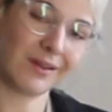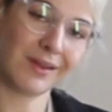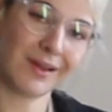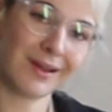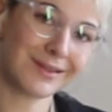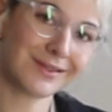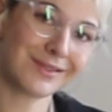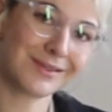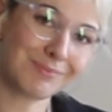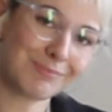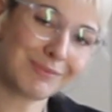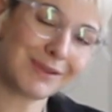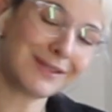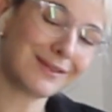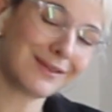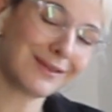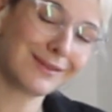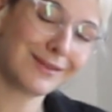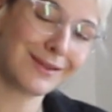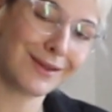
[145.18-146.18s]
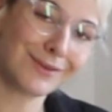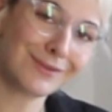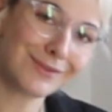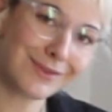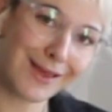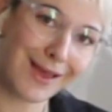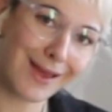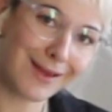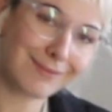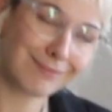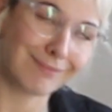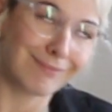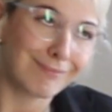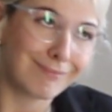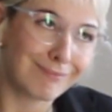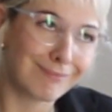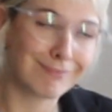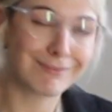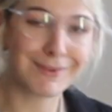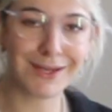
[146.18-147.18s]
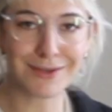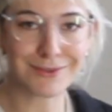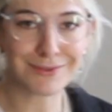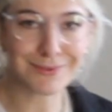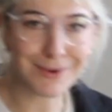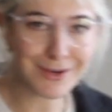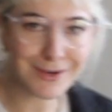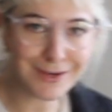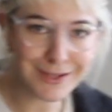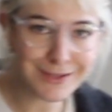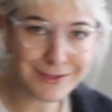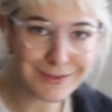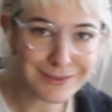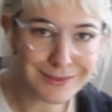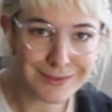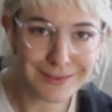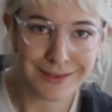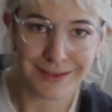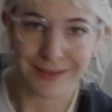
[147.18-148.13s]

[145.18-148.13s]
yeah, please excuse that. It is what it is.